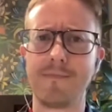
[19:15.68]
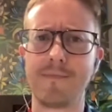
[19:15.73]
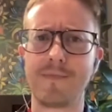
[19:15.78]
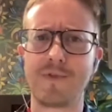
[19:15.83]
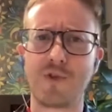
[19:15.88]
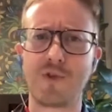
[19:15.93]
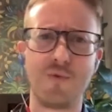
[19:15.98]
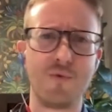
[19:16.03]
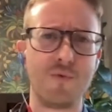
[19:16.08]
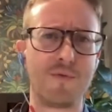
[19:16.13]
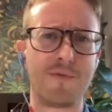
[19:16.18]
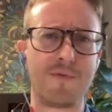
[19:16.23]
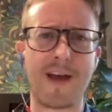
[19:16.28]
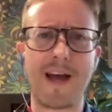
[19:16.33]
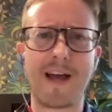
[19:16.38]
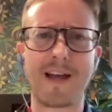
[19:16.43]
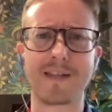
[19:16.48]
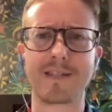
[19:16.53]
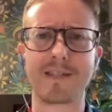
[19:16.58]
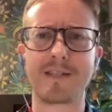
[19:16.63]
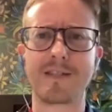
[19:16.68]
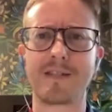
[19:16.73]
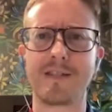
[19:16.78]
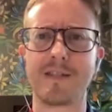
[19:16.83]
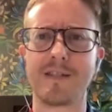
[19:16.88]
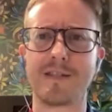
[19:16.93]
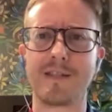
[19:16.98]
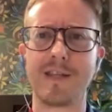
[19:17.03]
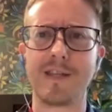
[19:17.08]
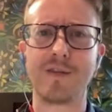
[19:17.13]
too fast?
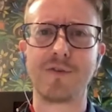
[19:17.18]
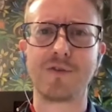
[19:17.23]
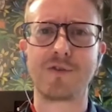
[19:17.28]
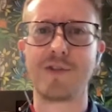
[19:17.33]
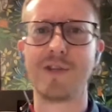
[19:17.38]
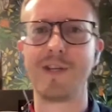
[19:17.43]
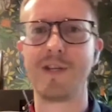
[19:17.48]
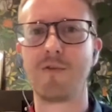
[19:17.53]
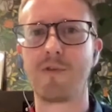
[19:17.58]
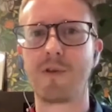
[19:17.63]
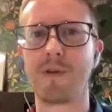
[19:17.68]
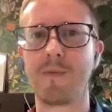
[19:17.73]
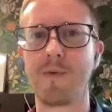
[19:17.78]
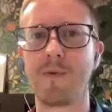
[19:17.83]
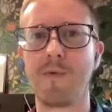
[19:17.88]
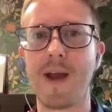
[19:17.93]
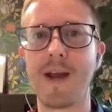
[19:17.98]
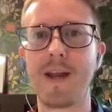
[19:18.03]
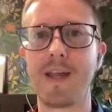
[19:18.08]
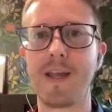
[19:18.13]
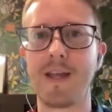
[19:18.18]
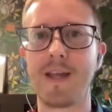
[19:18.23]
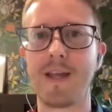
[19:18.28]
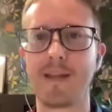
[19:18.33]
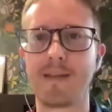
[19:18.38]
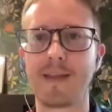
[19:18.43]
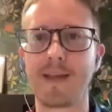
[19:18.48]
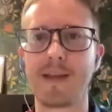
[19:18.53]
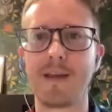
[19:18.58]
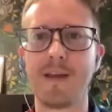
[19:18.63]
Is the industry going to be ready? And I
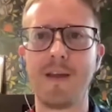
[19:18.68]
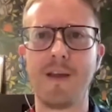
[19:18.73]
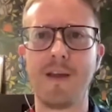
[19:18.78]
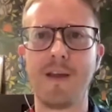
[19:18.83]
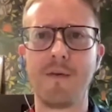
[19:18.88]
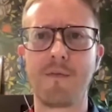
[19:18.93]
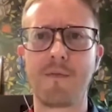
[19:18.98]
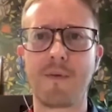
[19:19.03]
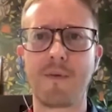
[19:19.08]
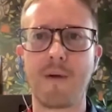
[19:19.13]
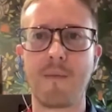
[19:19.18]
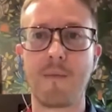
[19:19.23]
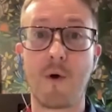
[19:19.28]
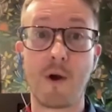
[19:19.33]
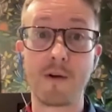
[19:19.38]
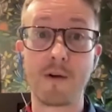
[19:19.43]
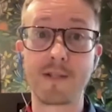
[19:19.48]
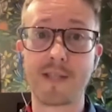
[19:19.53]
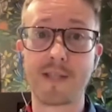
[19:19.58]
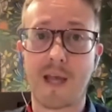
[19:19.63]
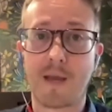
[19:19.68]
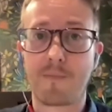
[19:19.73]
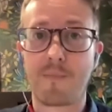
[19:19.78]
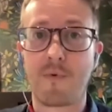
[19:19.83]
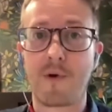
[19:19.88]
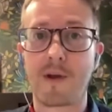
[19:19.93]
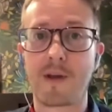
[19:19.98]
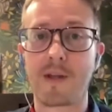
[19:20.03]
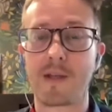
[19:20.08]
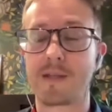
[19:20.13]
think from our
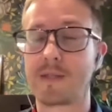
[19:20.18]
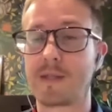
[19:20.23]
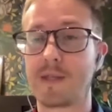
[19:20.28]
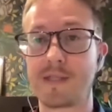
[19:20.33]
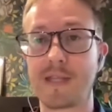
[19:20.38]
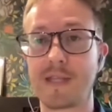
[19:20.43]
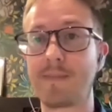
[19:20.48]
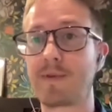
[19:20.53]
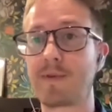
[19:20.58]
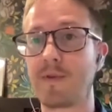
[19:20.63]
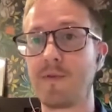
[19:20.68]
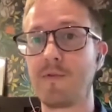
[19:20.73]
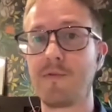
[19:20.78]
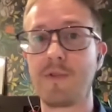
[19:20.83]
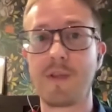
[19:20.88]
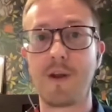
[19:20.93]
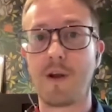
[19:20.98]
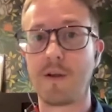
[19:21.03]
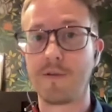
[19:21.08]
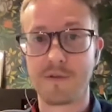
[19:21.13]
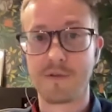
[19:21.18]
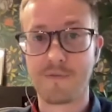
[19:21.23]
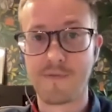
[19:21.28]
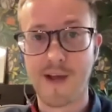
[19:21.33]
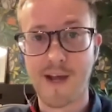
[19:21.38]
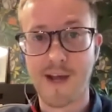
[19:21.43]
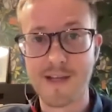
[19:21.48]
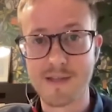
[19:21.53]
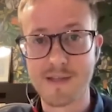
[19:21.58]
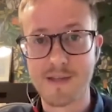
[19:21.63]
standpoint, it's absolutely not too
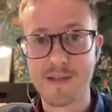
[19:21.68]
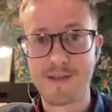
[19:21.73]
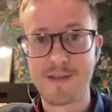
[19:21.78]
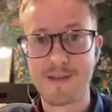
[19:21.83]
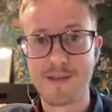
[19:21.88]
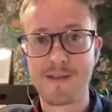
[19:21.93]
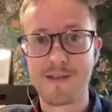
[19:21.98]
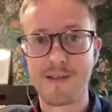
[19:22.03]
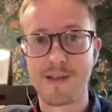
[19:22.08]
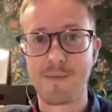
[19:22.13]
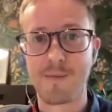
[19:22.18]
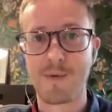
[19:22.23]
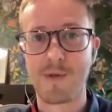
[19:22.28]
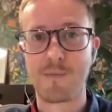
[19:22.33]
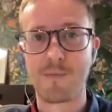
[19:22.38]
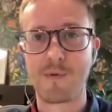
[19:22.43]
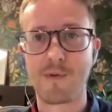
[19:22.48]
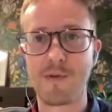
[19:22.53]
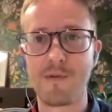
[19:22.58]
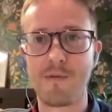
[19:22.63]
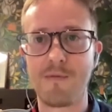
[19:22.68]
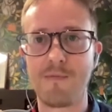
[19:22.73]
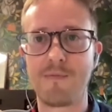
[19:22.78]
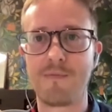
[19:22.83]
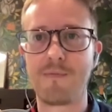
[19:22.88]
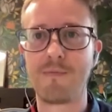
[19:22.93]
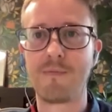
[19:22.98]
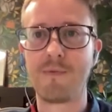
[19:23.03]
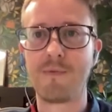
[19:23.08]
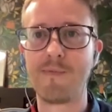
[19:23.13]
fast. I mean, we've
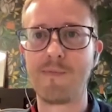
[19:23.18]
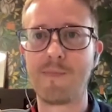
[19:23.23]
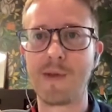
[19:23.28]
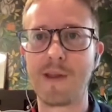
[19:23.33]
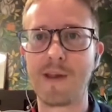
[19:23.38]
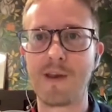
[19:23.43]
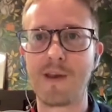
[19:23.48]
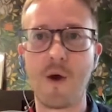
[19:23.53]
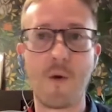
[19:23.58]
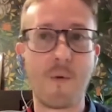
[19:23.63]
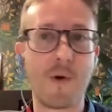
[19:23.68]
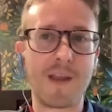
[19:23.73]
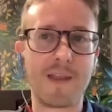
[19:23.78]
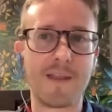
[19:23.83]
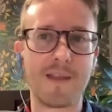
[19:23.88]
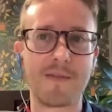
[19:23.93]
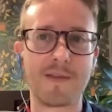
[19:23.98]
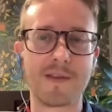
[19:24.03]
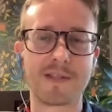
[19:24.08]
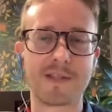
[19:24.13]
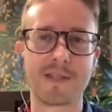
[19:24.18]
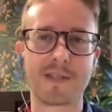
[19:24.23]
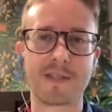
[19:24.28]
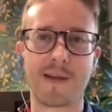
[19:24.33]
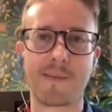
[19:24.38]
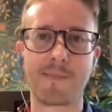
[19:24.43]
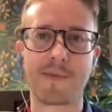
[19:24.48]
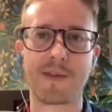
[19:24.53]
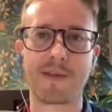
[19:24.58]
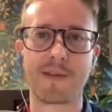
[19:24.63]
been knowing that this is
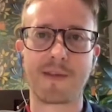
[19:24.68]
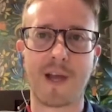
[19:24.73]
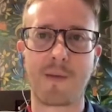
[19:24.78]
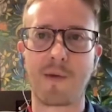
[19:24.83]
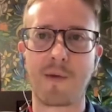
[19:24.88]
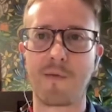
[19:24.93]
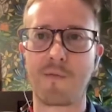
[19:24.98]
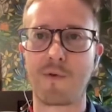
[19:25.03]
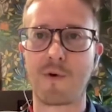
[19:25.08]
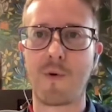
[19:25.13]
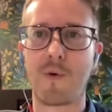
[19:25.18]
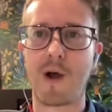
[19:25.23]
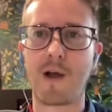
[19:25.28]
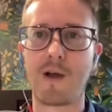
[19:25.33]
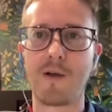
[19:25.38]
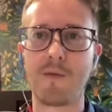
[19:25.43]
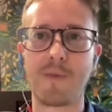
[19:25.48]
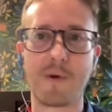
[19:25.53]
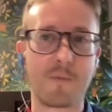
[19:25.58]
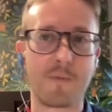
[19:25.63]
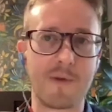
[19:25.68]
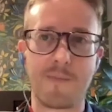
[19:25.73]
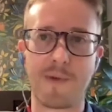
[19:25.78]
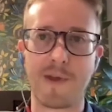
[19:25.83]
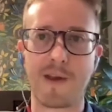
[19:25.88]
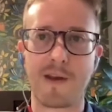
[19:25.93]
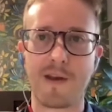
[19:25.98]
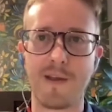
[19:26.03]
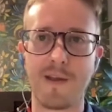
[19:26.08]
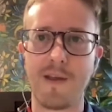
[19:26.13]
something coming for a while, but we've
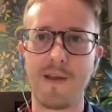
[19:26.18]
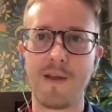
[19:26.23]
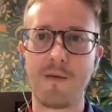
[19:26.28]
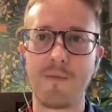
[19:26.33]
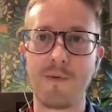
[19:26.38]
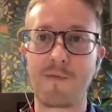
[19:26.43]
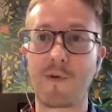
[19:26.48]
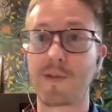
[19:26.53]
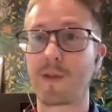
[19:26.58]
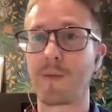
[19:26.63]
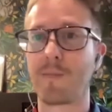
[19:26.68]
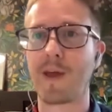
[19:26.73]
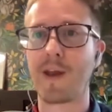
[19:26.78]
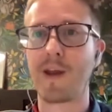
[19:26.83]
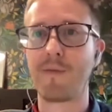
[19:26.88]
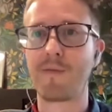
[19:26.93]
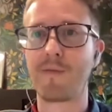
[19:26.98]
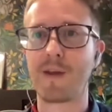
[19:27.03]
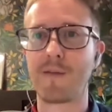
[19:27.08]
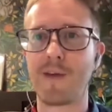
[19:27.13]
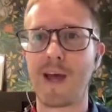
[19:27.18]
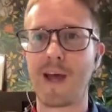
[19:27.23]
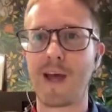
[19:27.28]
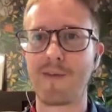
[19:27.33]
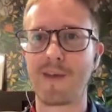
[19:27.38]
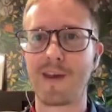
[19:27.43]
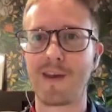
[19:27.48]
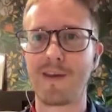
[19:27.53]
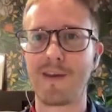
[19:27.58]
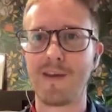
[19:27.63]
got the benefit of
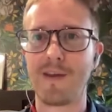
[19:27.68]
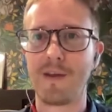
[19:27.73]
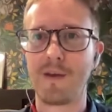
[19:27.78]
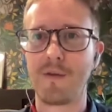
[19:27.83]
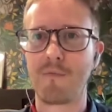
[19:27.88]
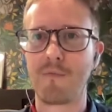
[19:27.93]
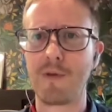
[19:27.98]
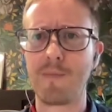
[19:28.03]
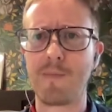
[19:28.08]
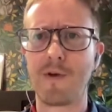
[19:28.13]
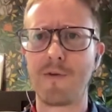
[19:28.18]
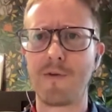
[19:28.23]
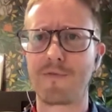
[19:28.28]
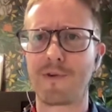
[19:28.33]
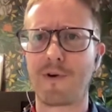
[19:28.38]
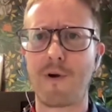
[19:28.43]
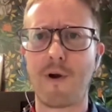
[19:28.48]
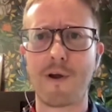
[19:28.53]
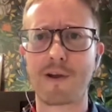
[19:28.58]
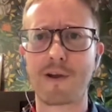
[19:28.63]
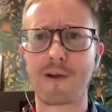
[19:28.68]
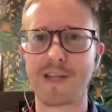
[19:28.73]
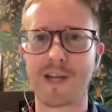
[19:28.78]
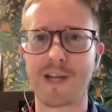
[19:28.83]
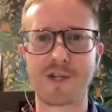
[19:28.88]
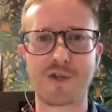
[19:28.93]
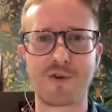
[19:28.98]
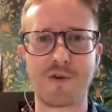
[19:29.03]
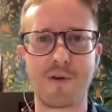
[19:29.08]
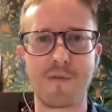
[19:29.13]
having rebuilt our
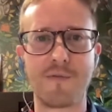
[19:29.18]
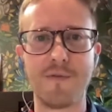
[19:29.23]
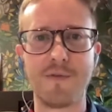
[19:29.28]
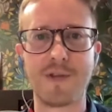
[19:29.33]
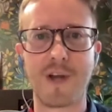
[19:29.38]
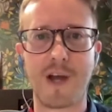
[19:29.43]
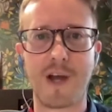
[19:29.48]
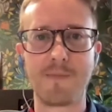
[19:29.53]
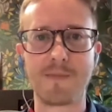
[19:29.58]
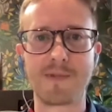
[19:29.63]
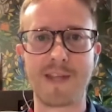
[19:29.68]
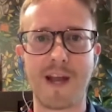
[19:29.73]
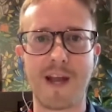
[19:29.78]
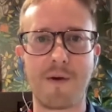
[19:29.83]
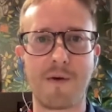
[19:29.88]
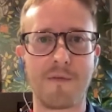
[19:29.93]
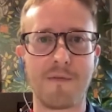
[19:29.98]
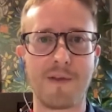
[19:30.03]
architecture a few times now